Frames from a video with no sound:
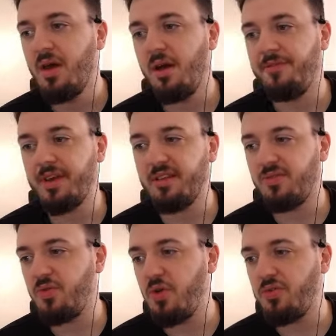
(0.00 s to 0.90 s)
I think
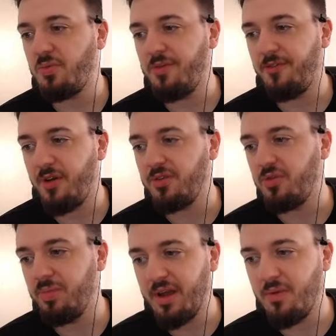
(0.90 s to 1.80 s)
it's going to be fun to
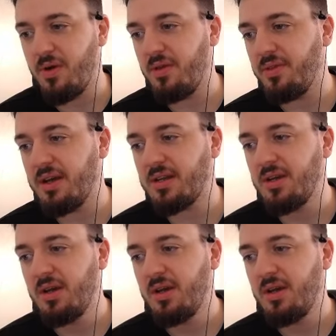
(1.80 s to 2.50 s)
play around that.